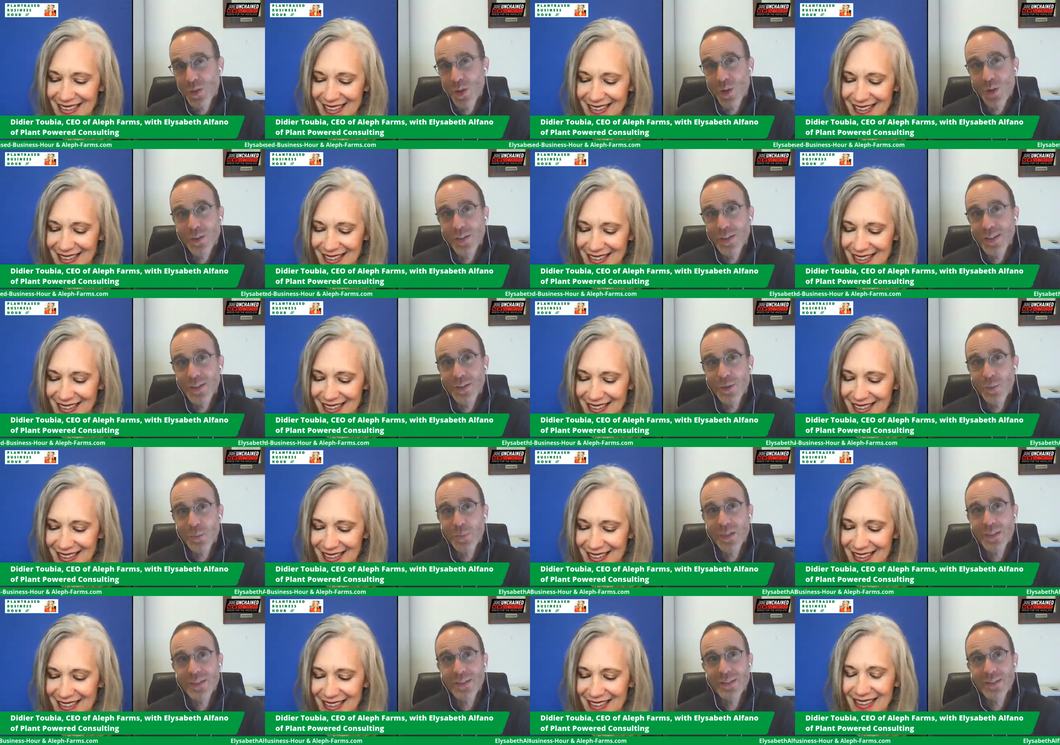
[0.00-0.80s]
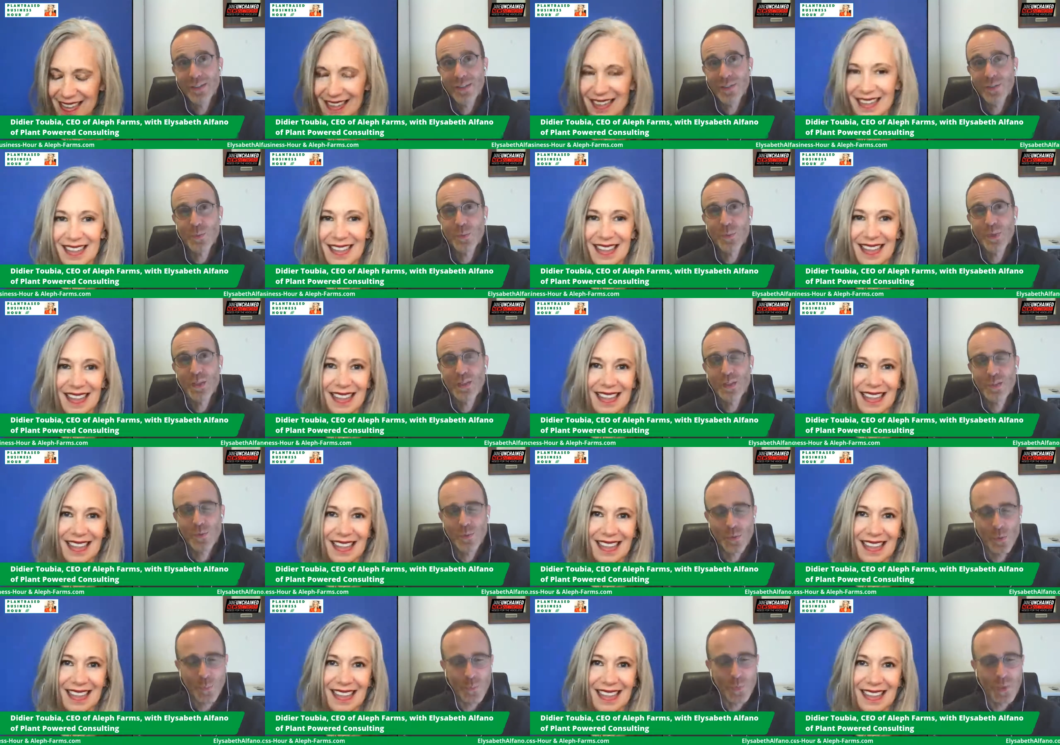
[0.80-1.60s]
Speaker 1: the only company in this
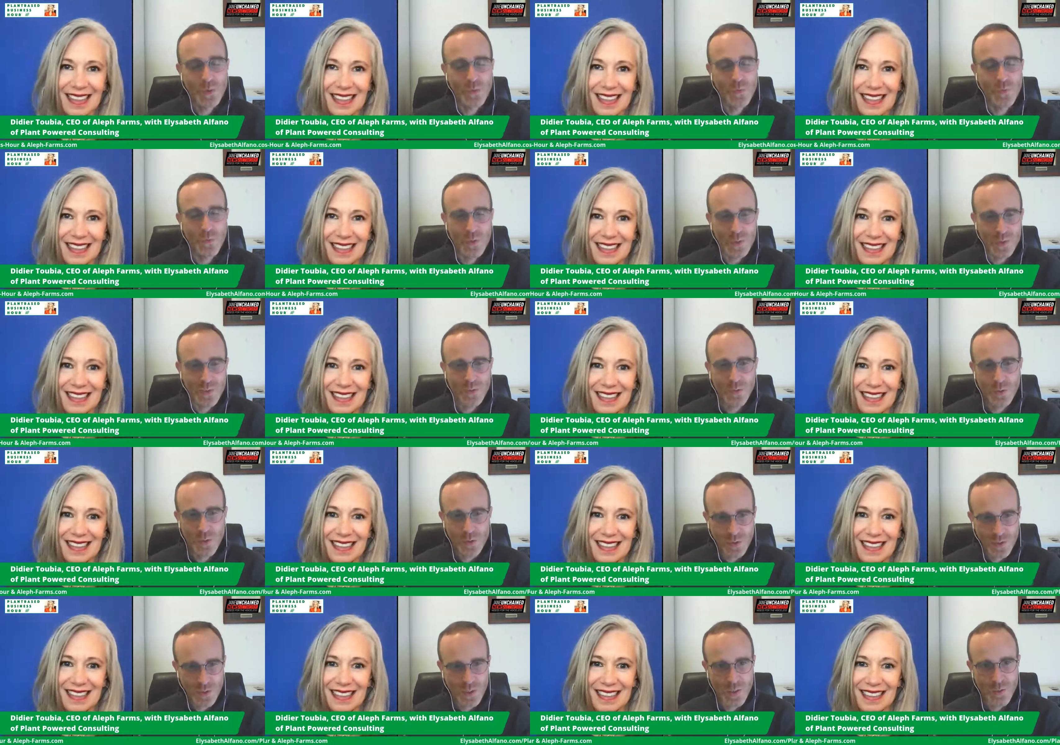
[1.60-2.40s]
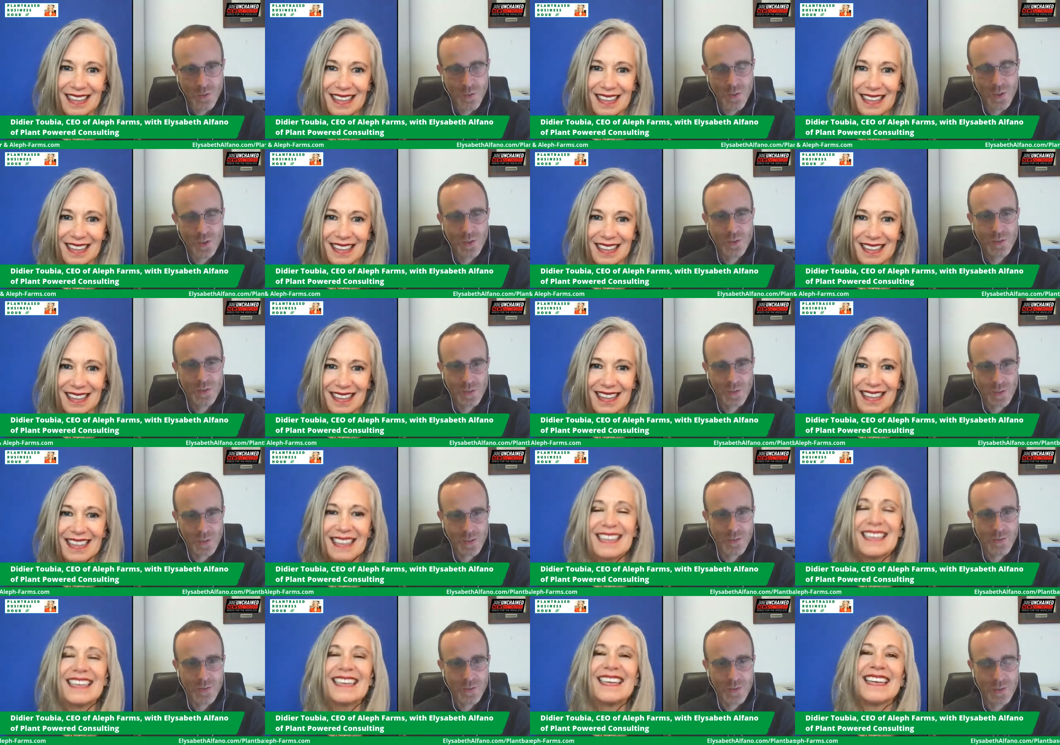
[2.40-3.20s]
space to open a visitor center
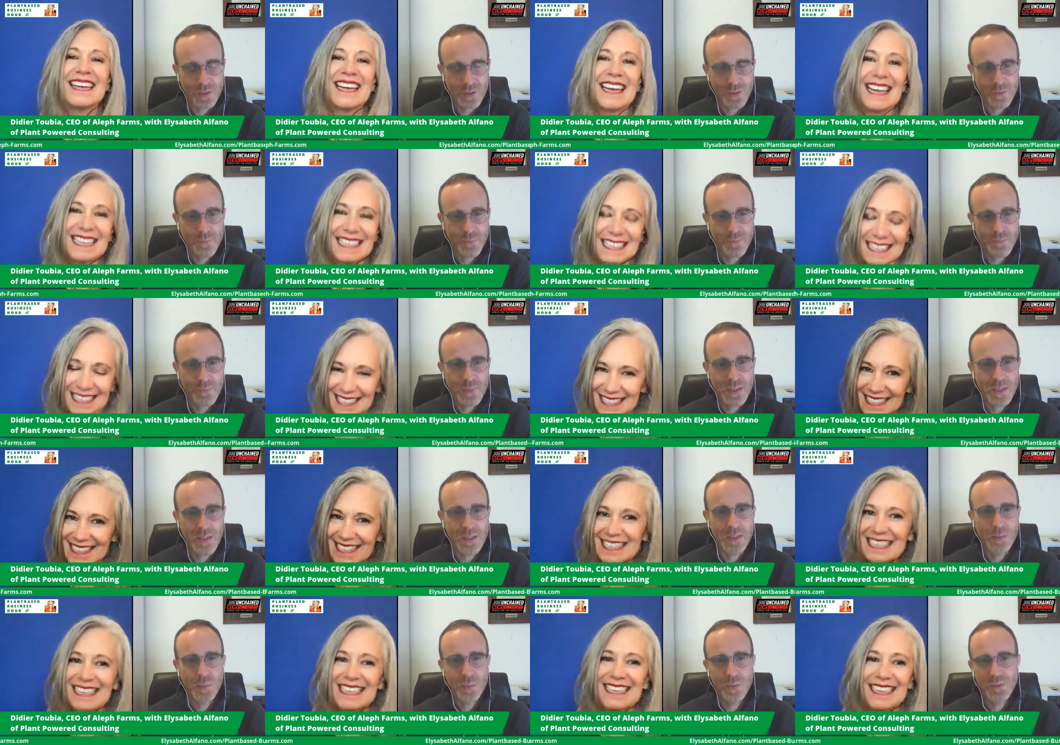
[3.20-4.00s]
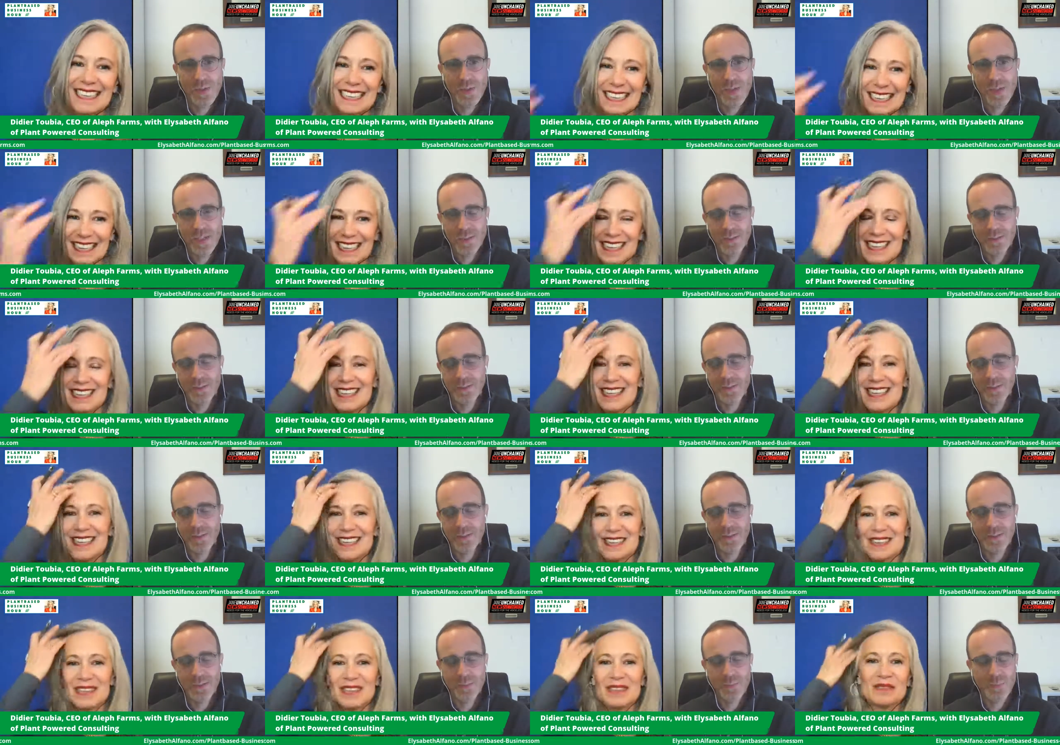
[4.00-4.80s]
last year, and we've had
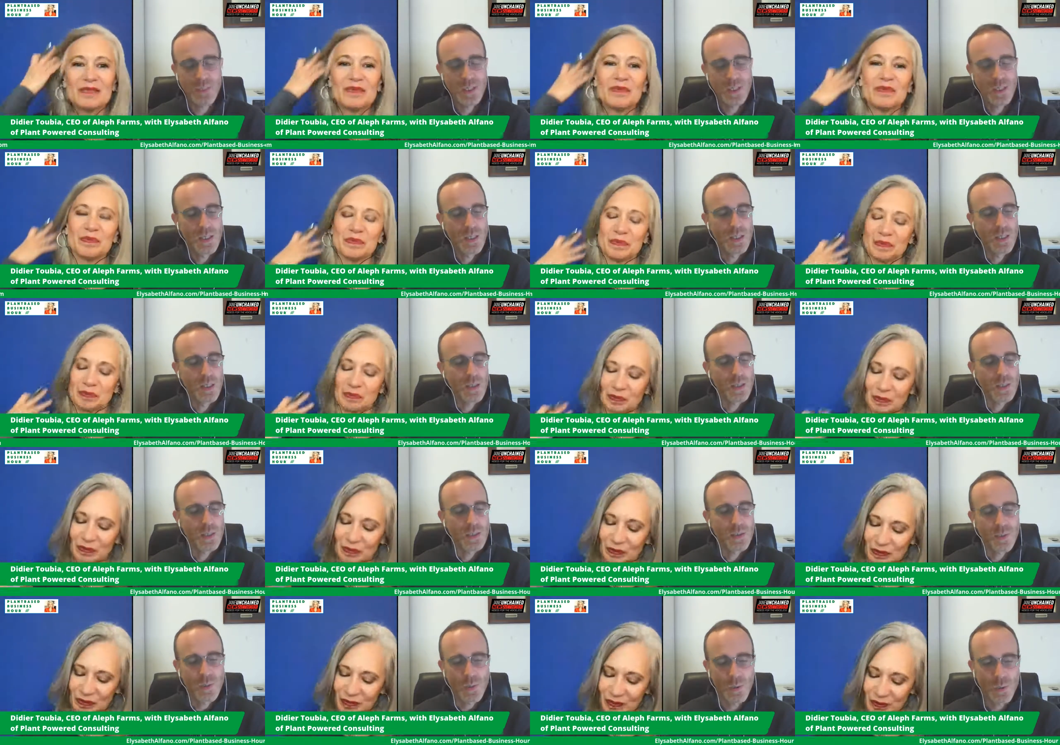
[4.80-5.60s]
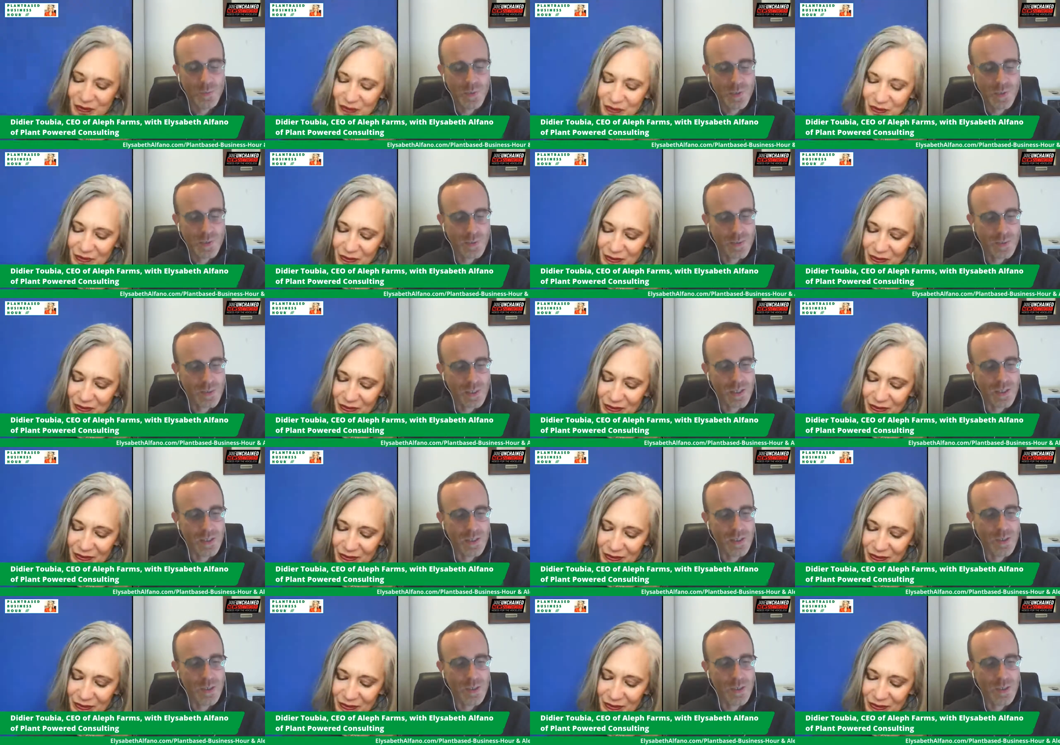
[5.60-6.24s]
uh, um, groups uh,